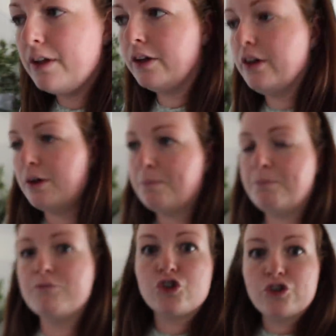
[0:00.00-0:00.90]
the
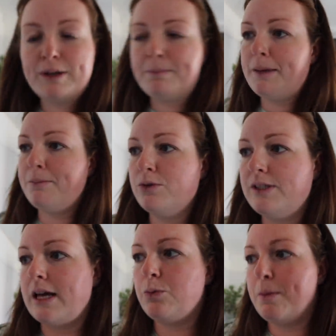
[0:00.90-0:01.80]
retreat people
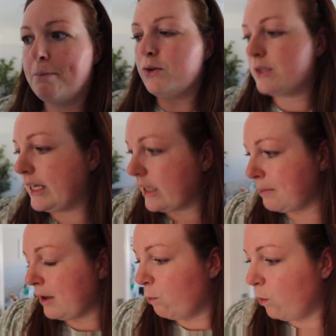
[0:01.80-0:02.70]
said we're mostly going
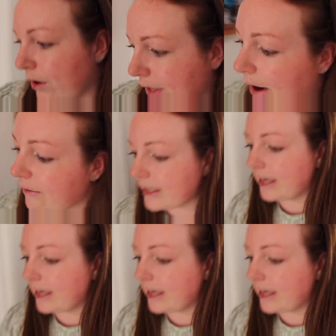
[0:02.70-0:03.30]
to be in workout